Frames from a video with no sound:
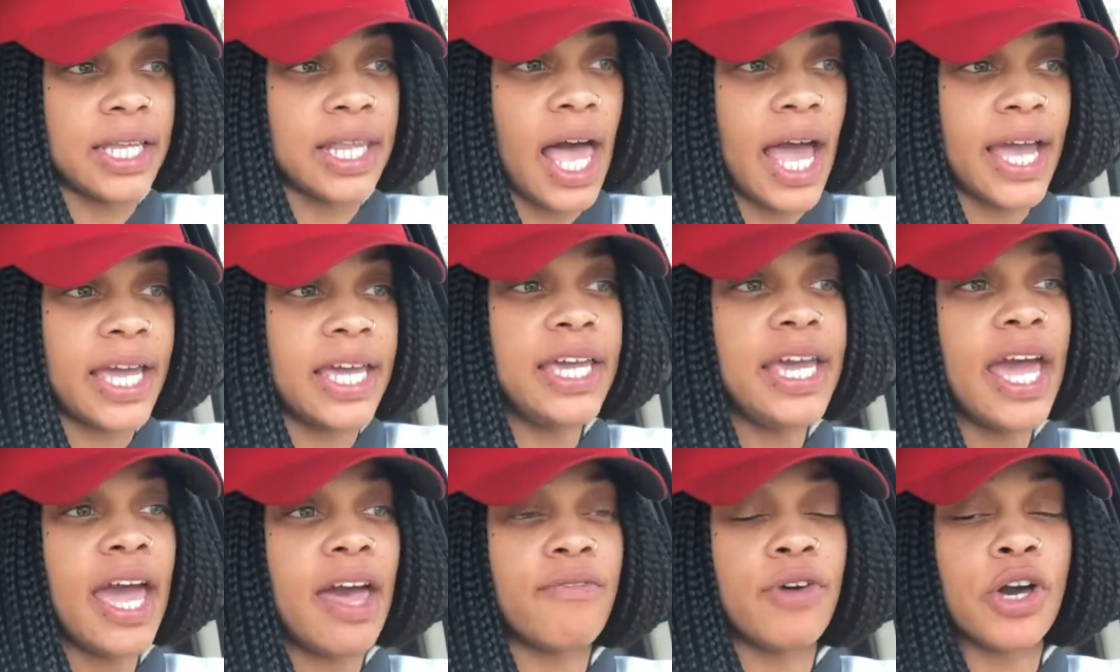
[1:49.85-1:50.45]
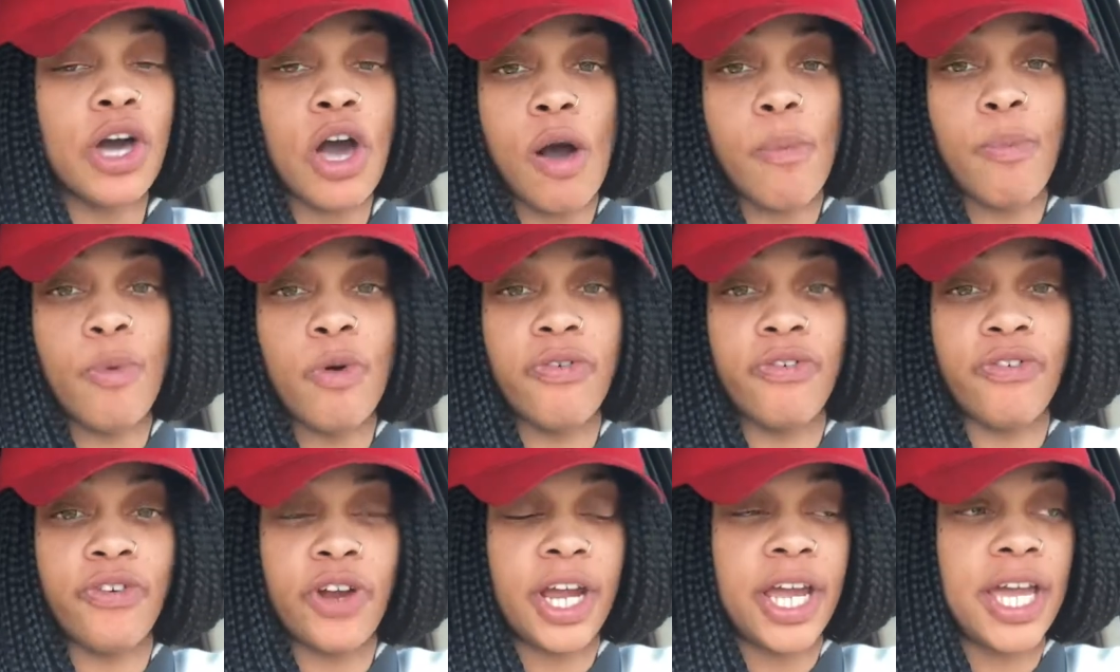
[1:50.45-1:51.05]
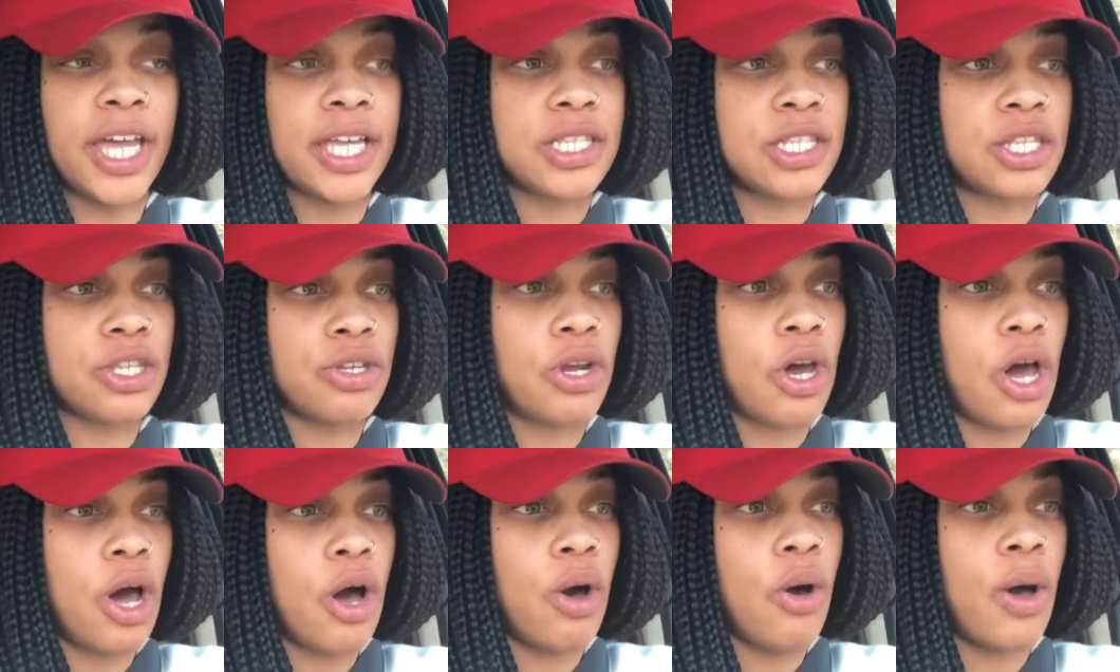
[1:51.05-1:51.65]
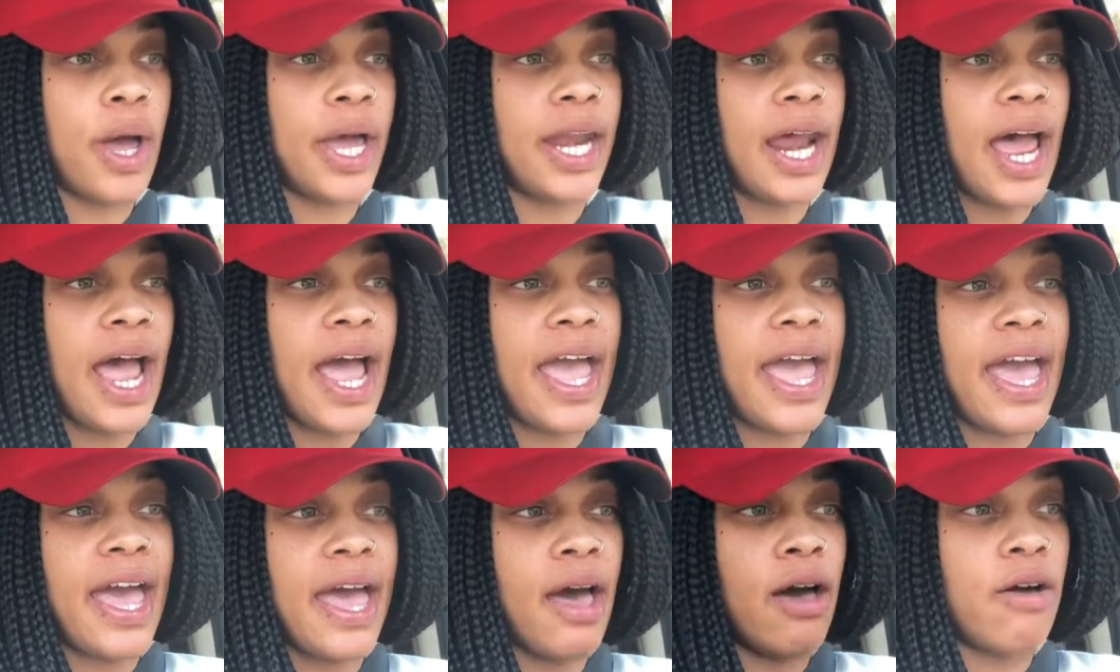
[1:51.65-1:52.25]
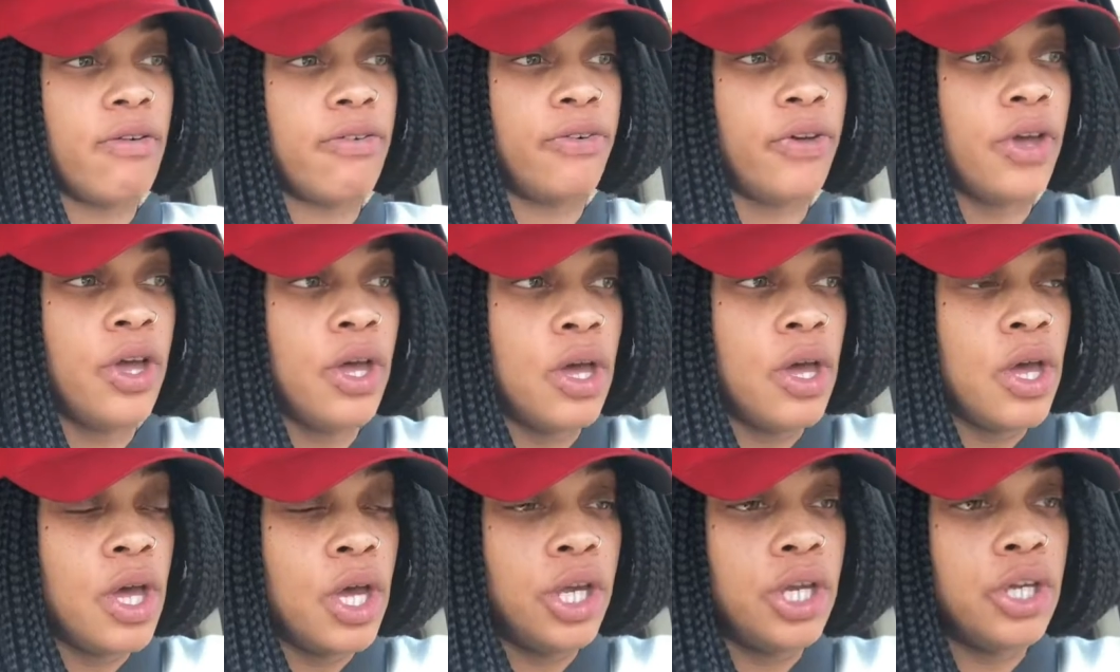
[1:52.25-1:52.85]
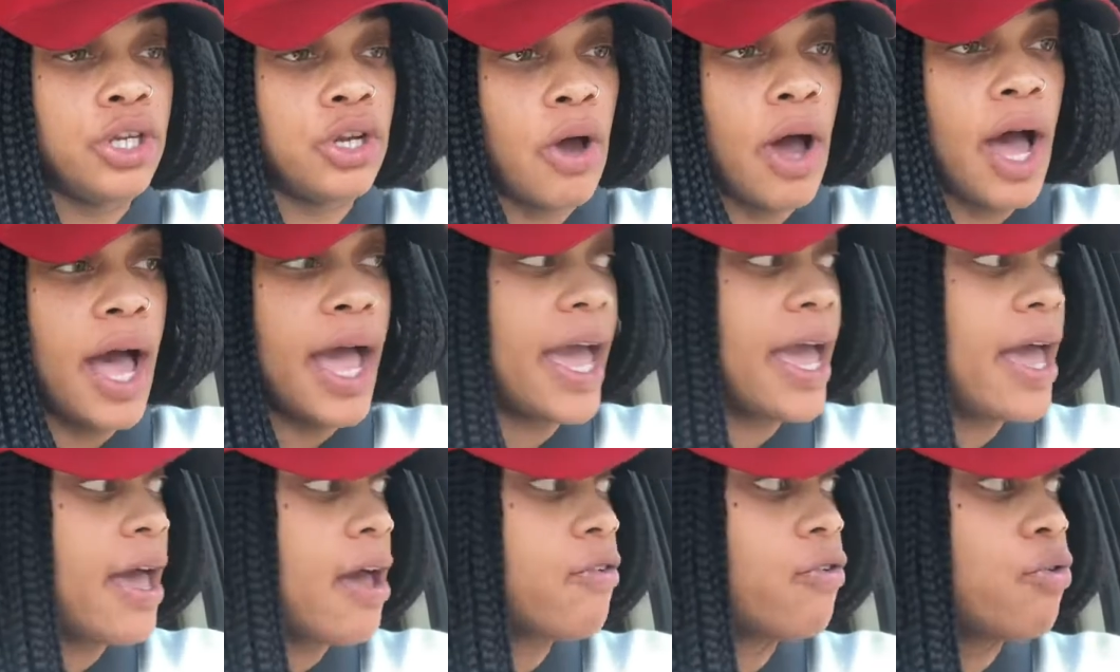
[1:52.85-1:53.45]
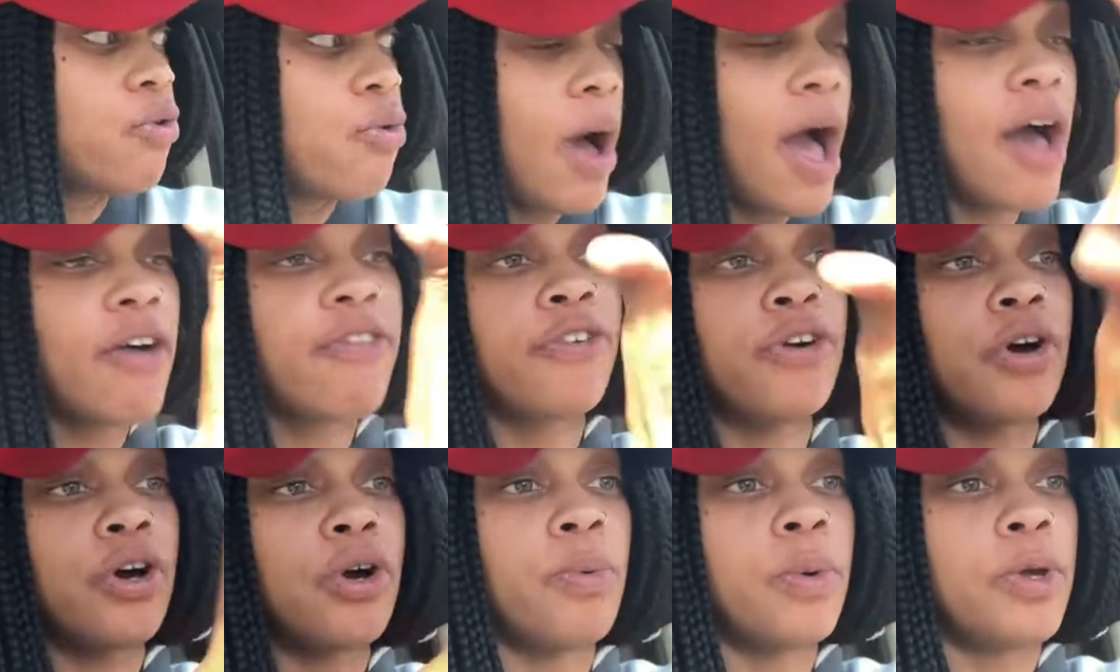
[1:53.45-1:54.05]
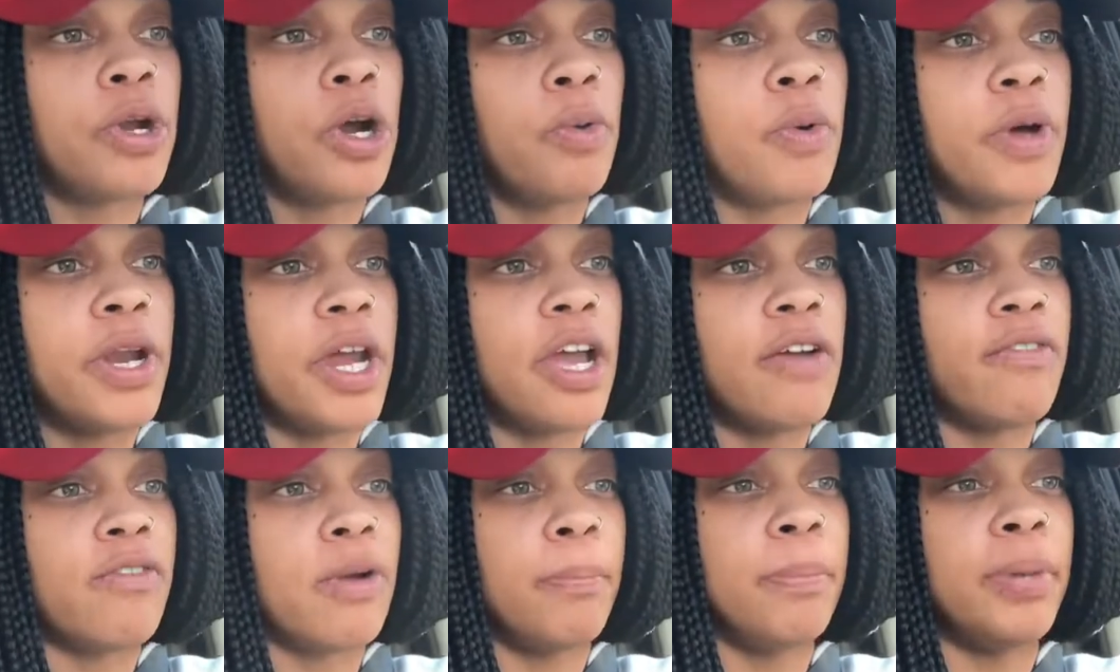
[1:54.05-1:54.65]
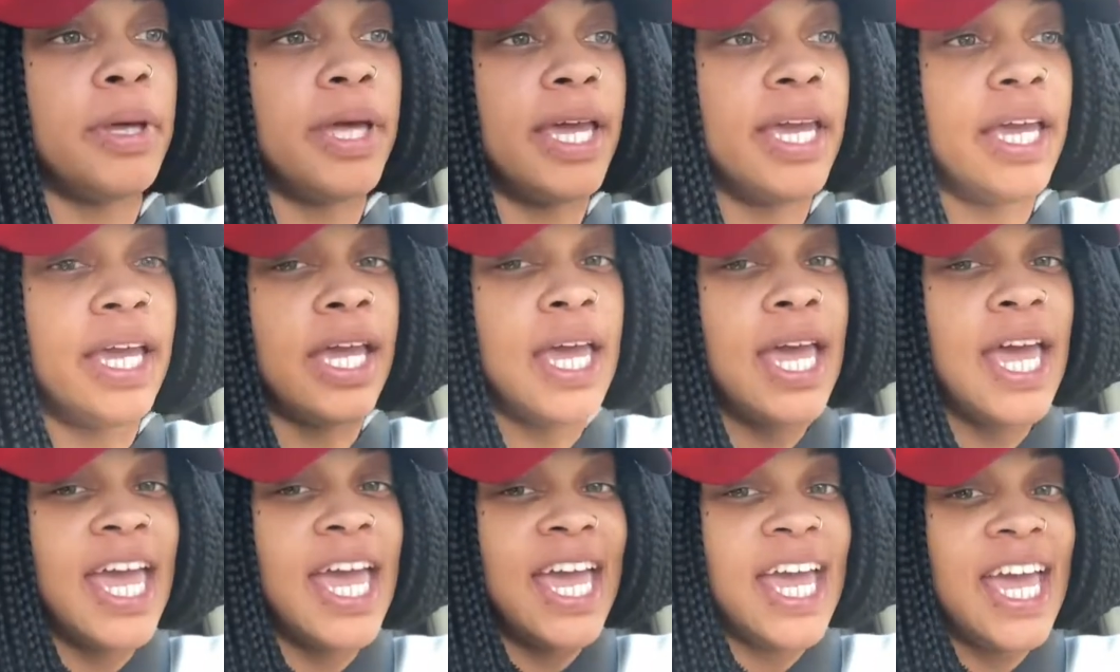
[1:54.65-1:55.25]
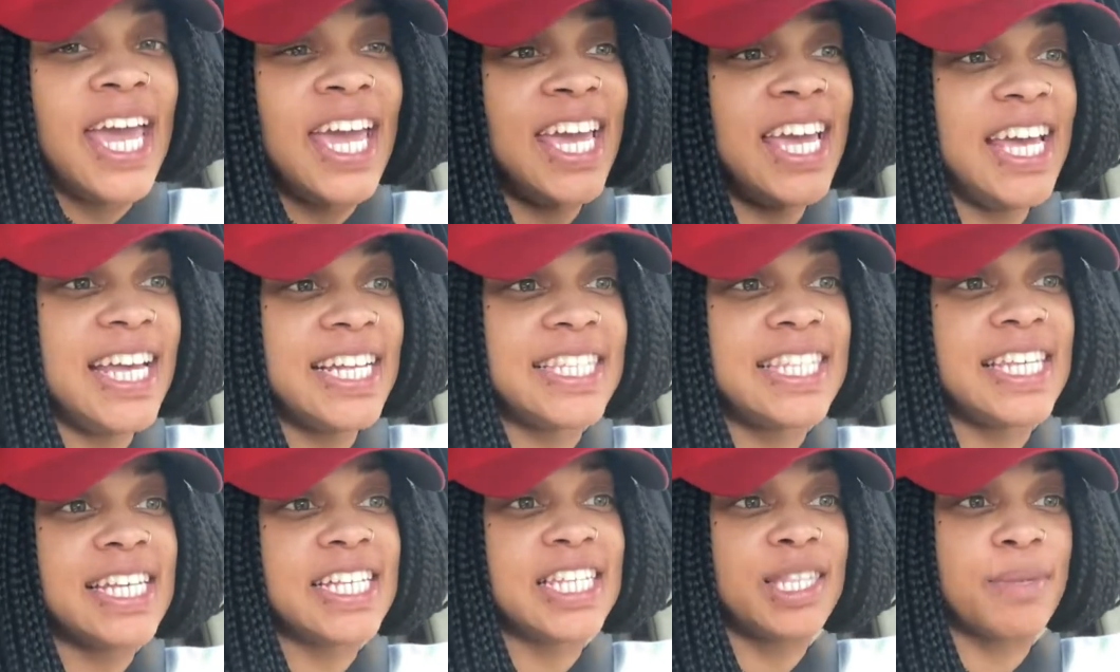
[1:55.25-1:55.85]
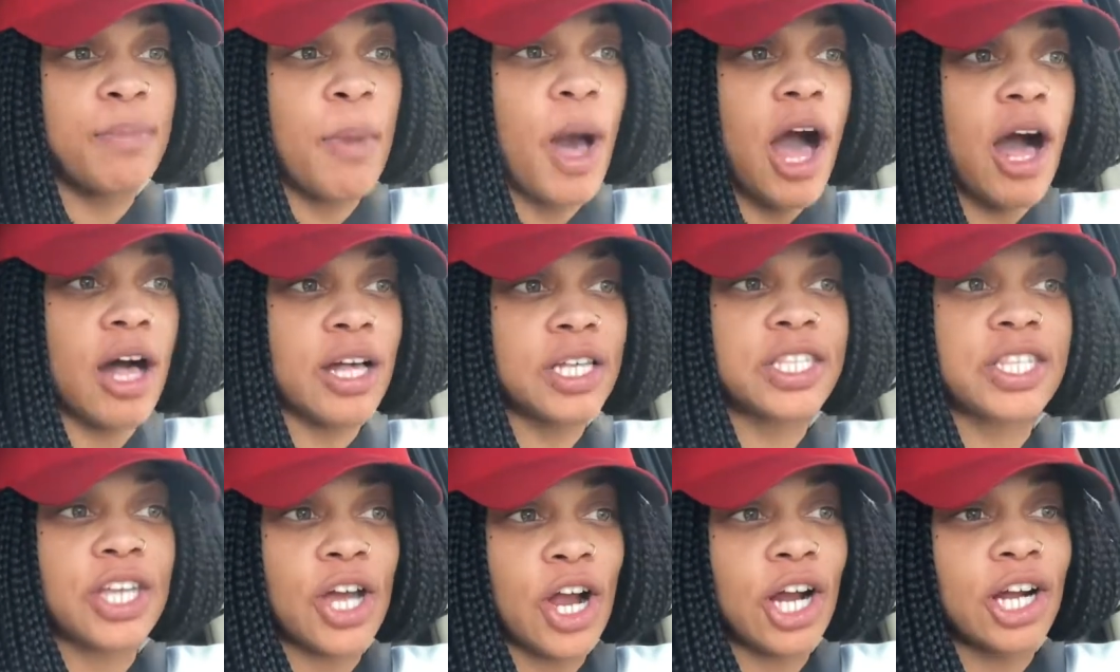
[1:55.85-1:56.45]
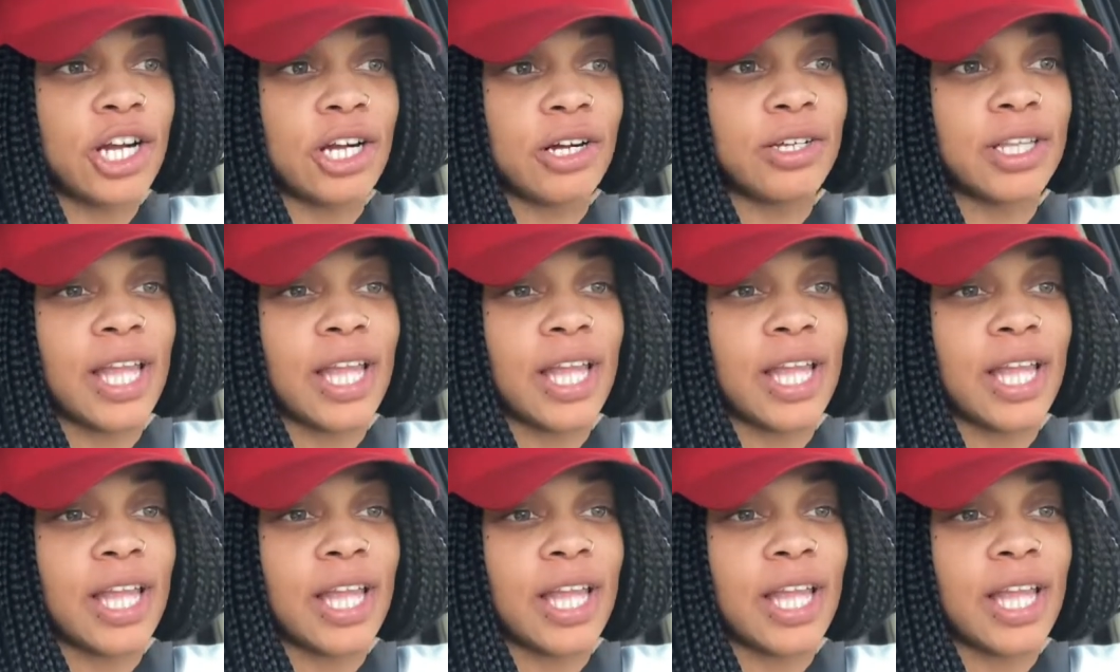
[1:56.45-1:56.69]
Like he have a couple friends, you know, and I have who I fuck with or whatever, but it's a small circle.